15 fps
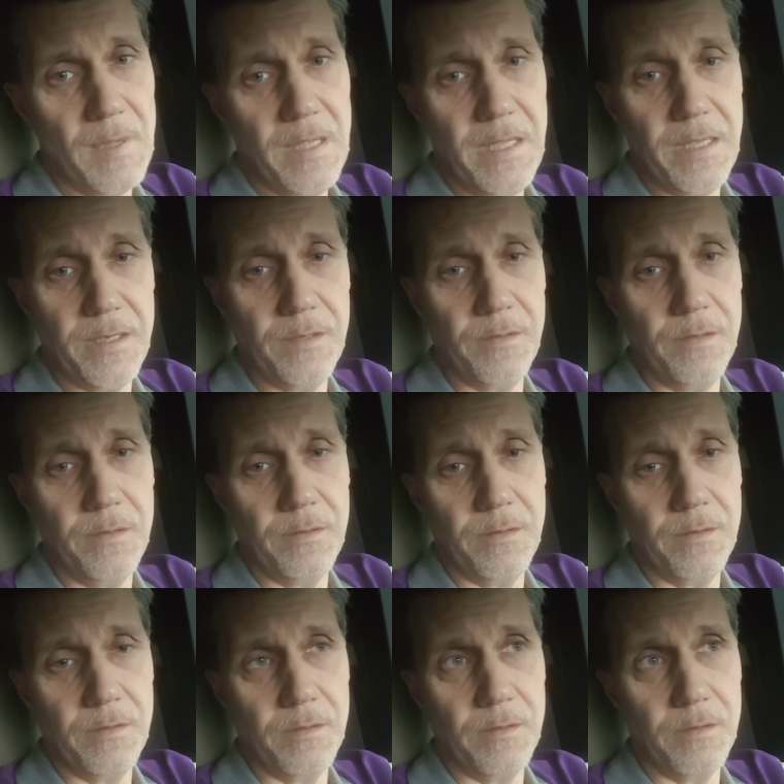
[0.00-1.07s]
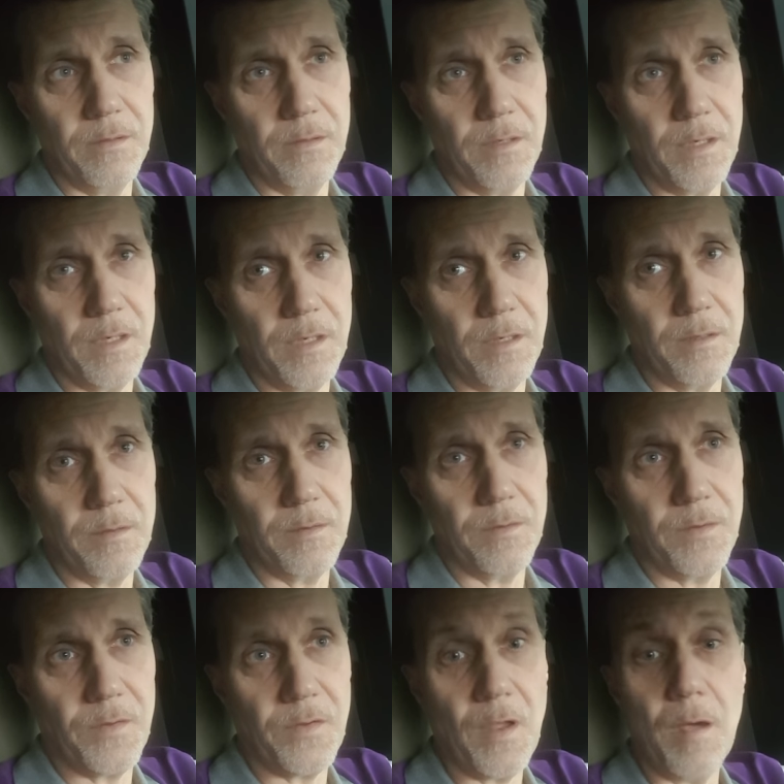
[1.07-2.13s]
in uh,
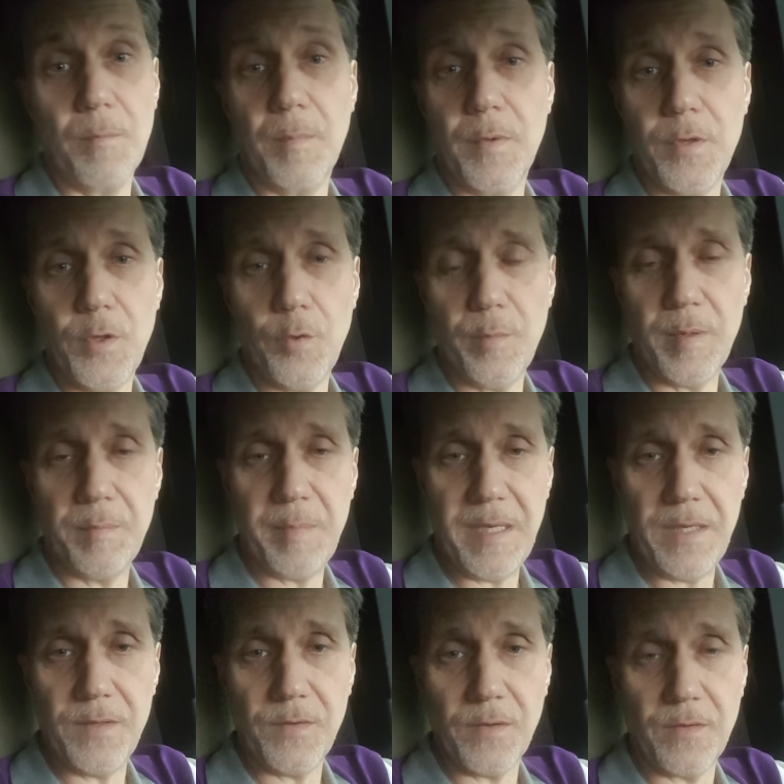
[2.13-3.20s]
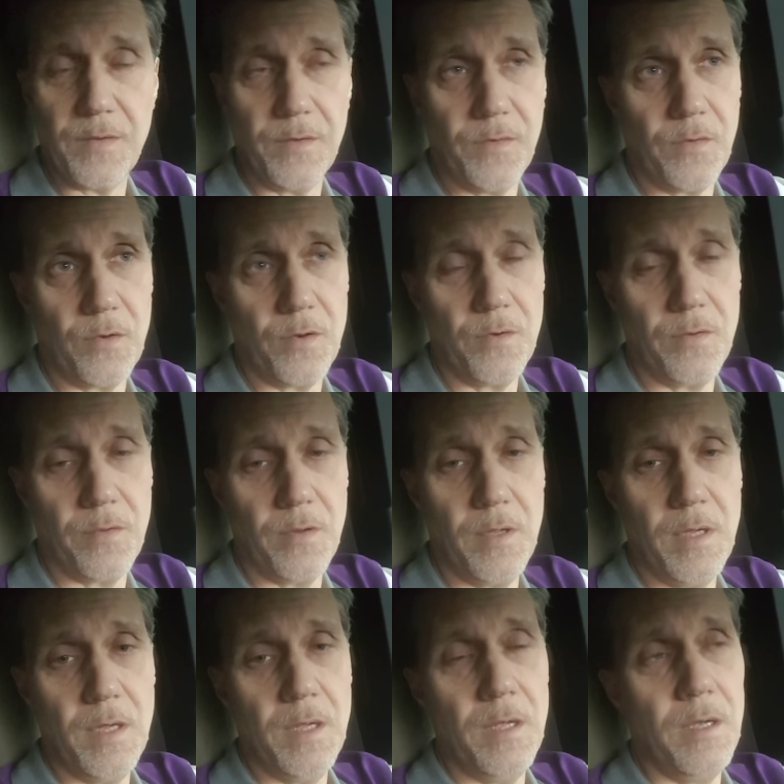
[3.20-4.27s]
some human beings on this earth
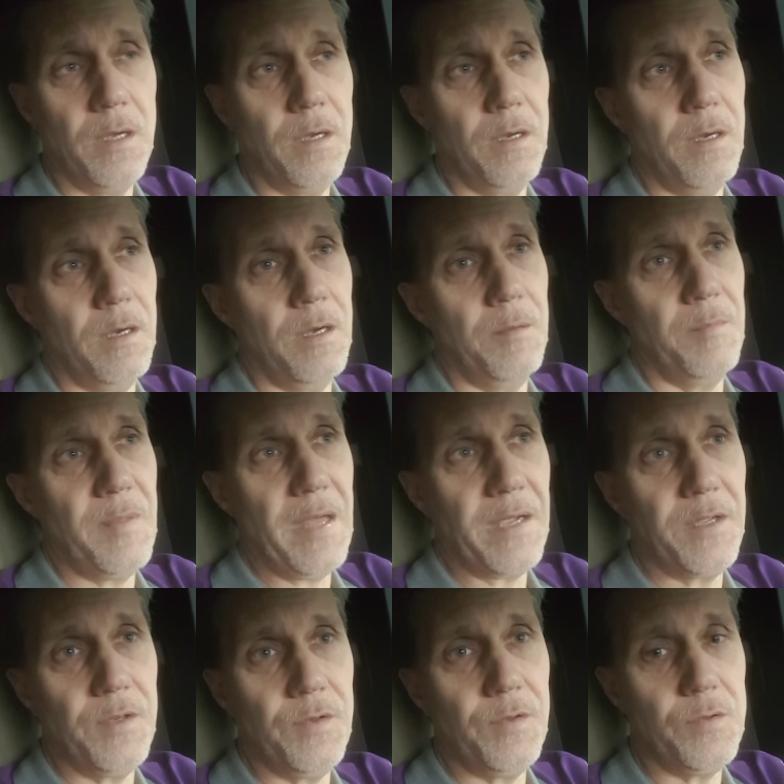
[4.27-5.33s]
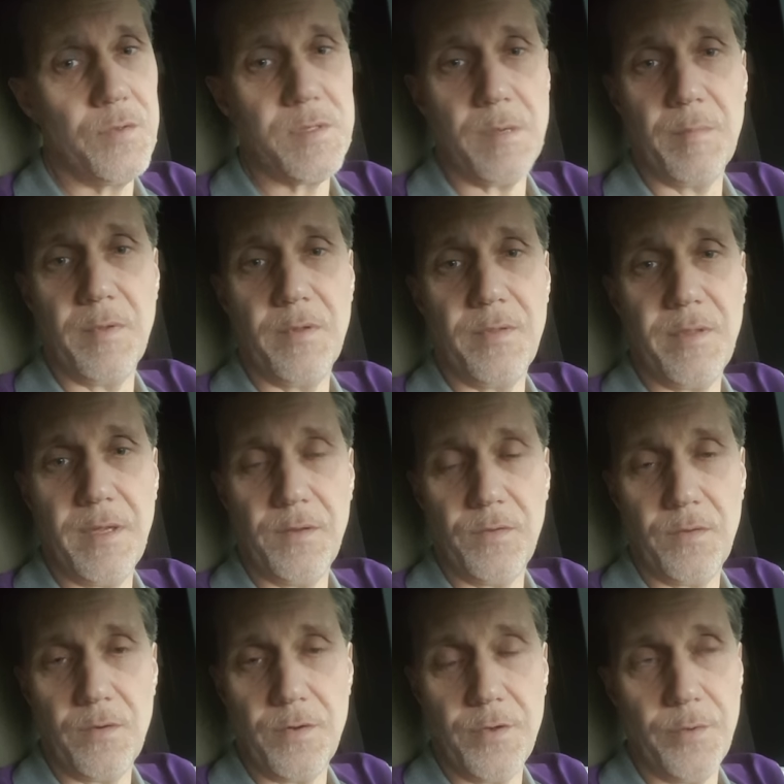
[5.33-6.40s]
um, that can do some of the things
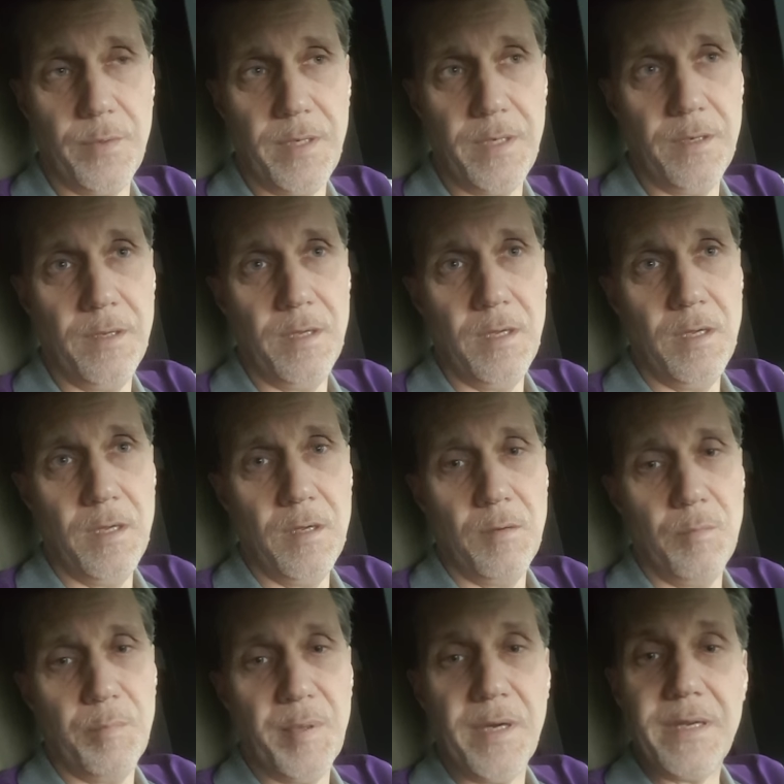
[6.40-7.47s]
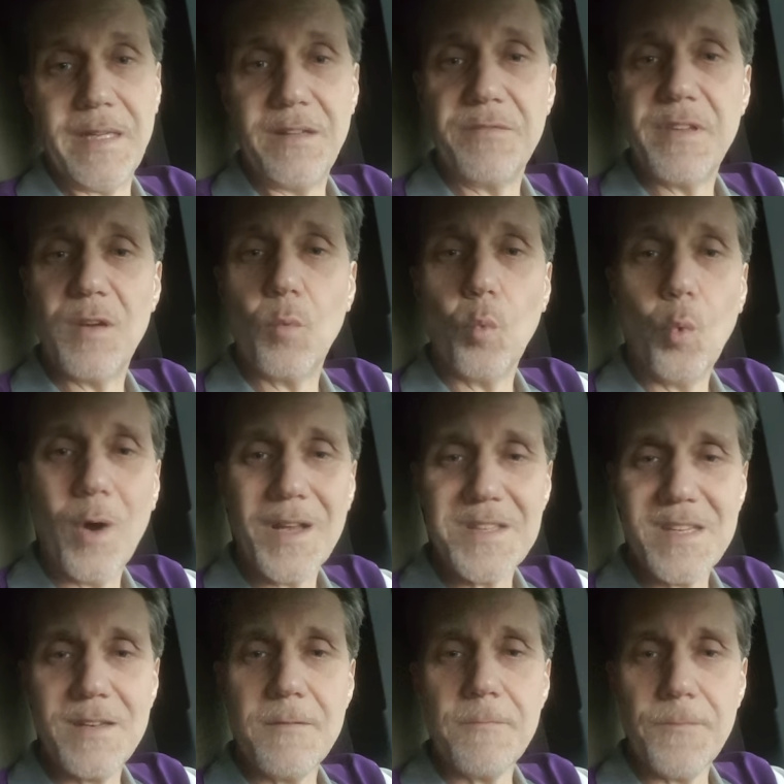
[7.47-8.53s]
they're doing. But if it
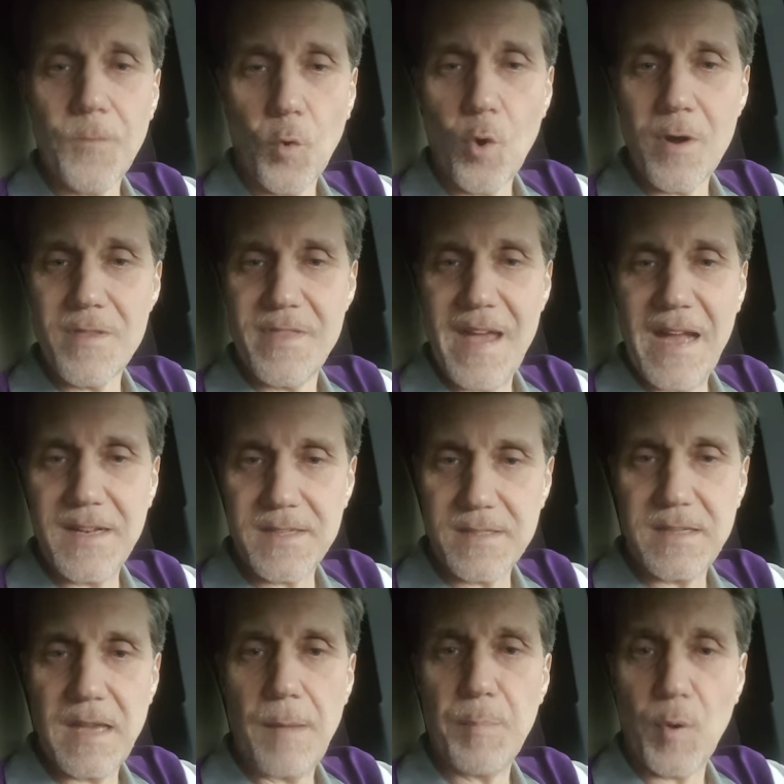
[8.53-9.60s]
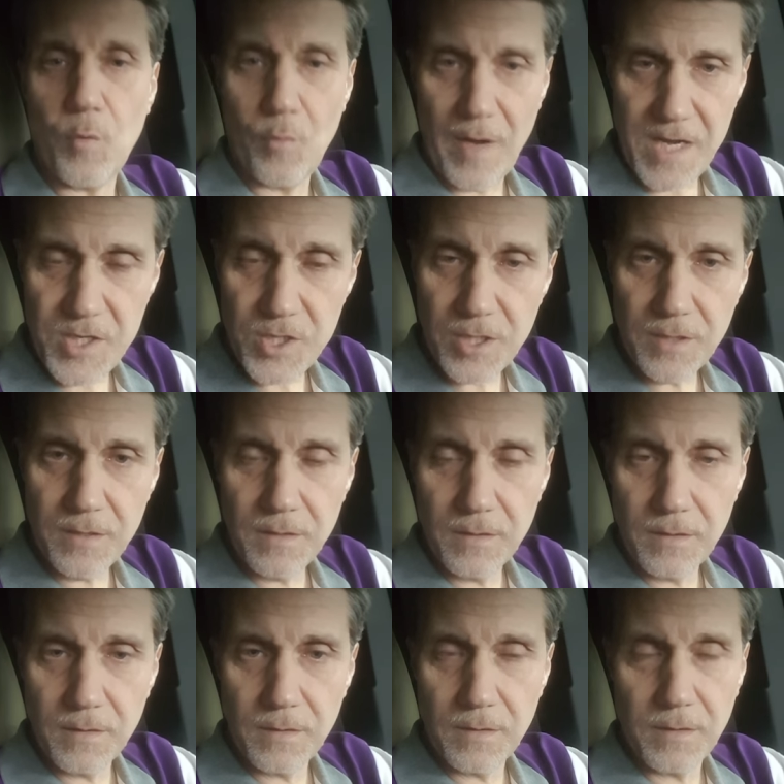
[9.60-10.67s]
wasn't for that separation,
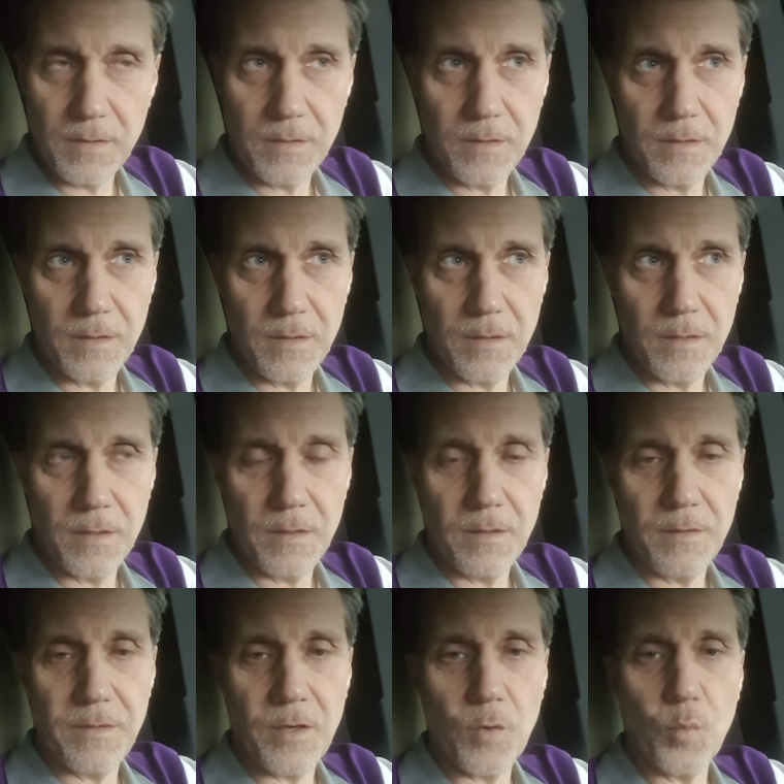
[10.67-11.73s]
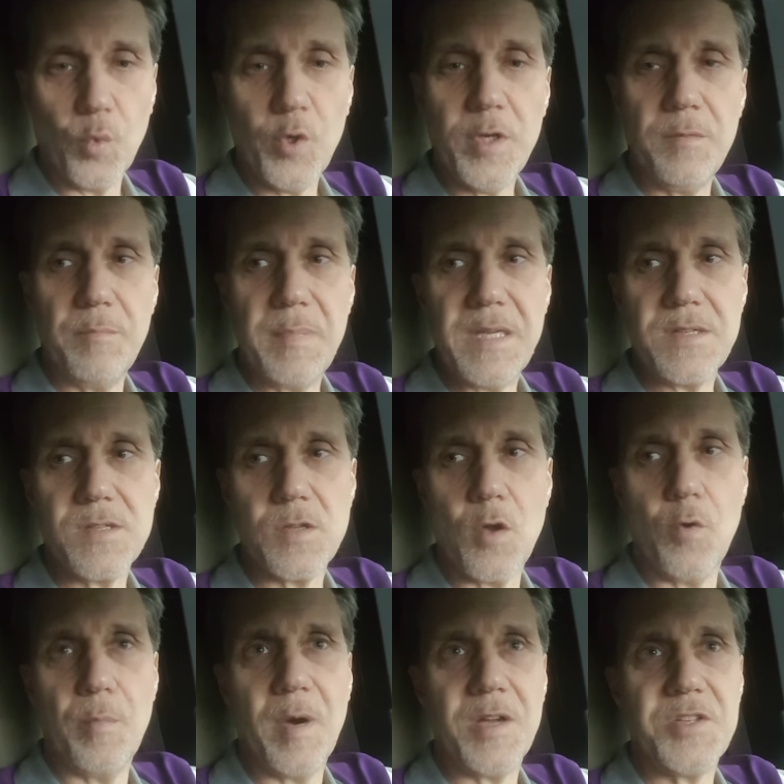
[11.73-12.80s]
there wouldn't be
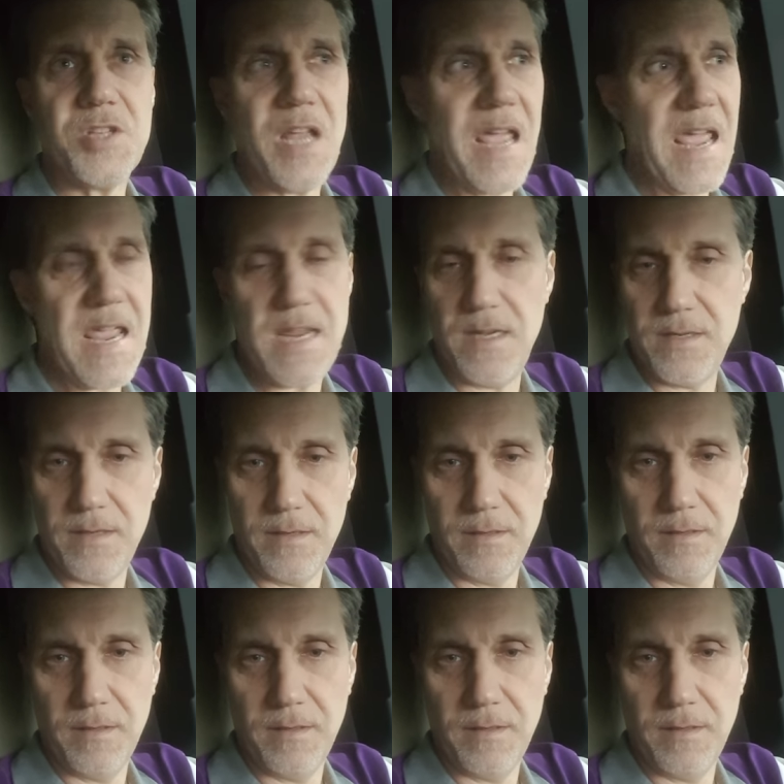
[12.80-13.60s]
so much hate.